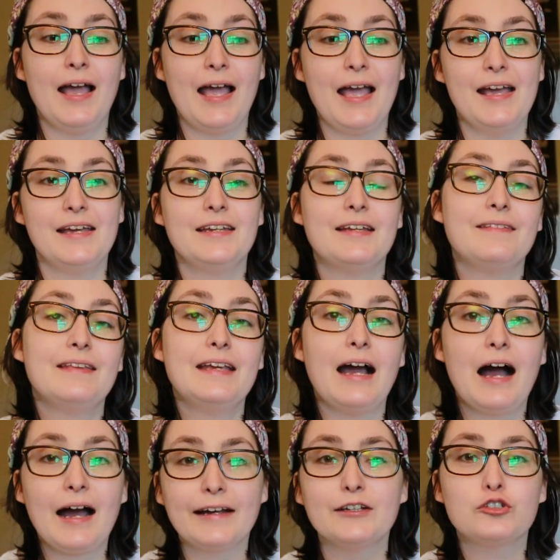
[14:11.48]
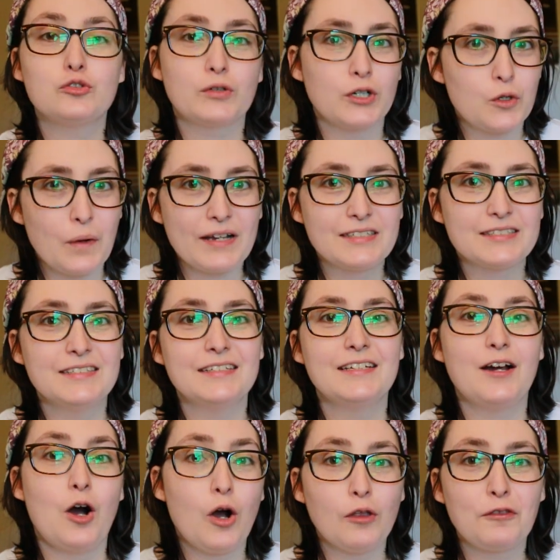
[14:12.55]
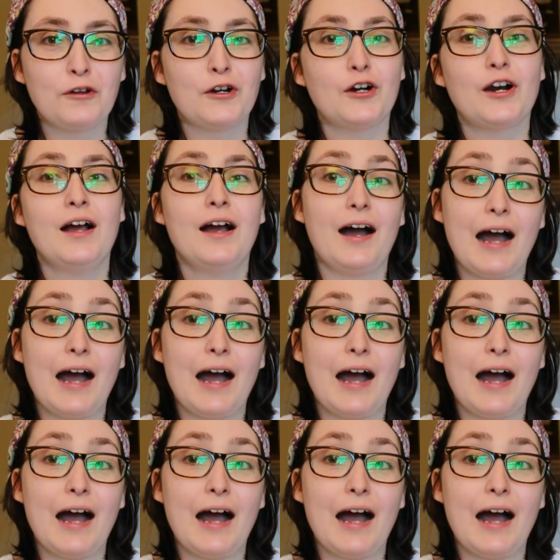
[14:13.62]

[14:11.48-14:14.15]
and the highest requested author,